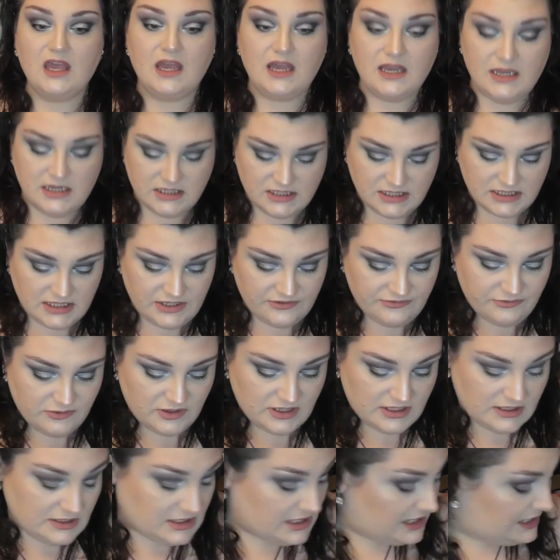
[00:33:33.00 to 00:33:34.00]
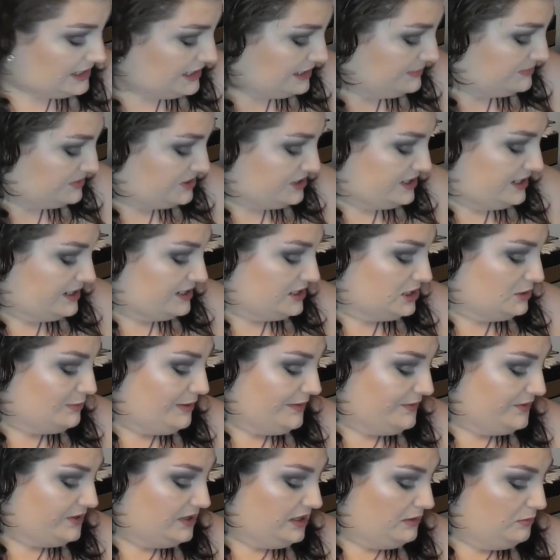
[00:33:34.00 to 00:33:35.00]
It's a different lipstick to the
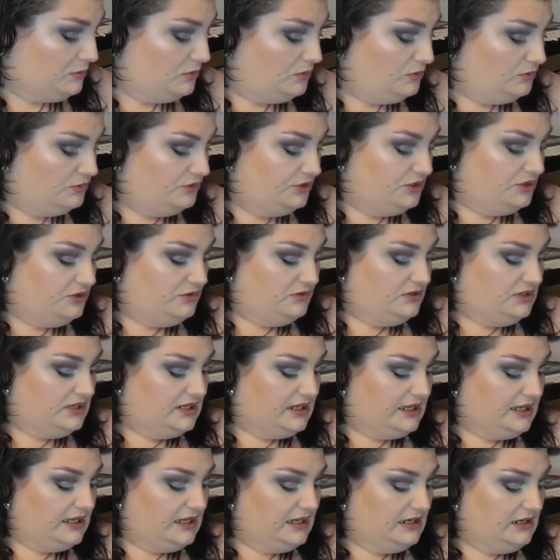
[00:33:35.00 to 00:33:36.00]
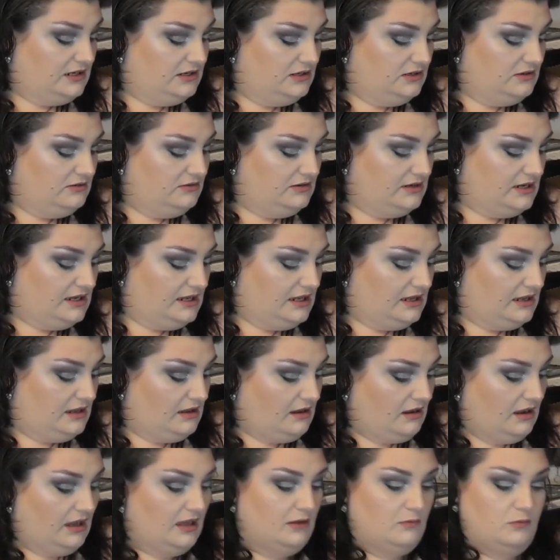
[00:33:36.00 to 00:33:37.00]
one that I wore New Year. New Year
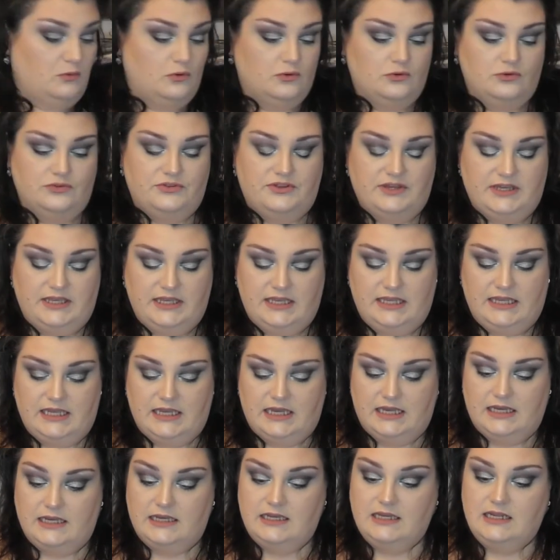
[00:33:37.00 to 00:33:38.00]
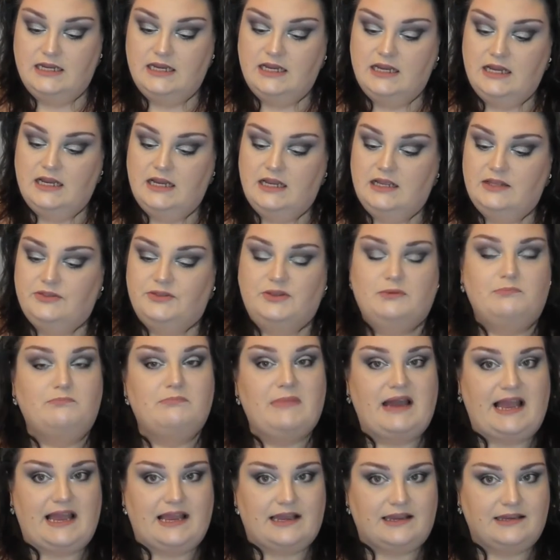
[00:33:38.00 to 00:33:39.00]
I wore the uh, the
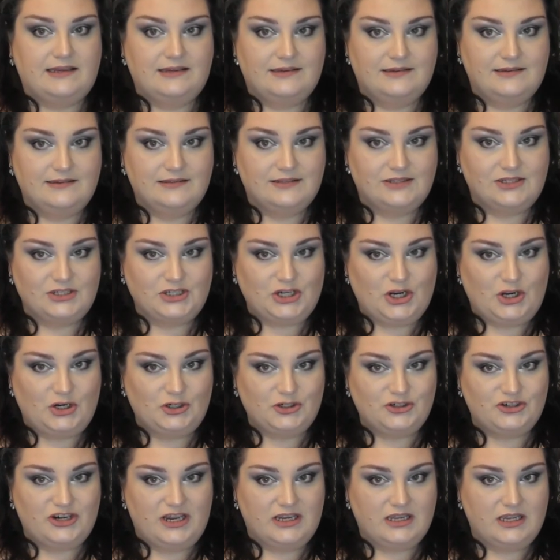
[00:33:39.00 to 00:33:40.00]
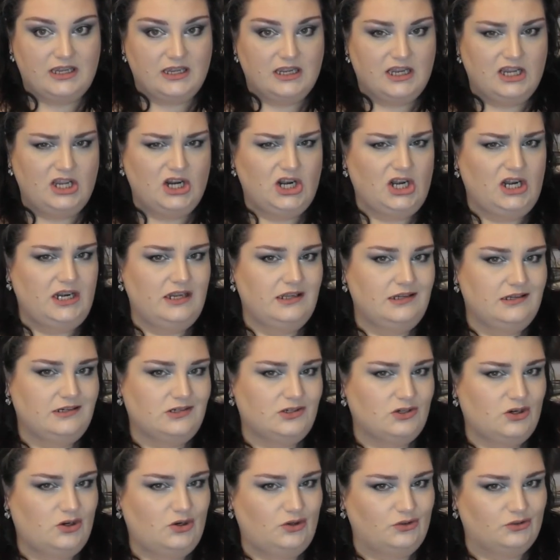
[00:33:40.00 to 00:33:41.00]
MAC Star Trek
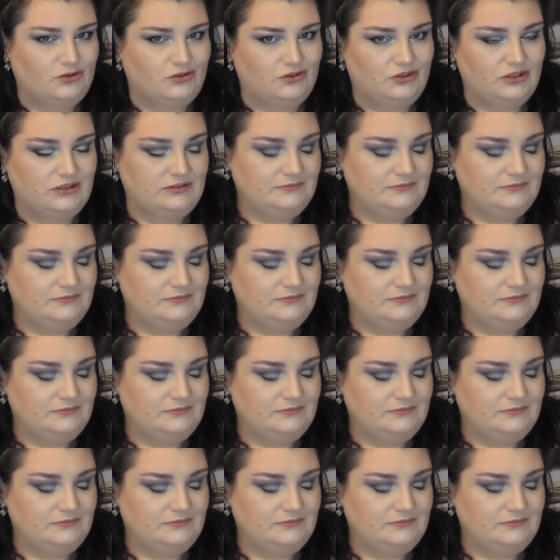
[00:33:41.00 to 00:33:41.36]
Klingaton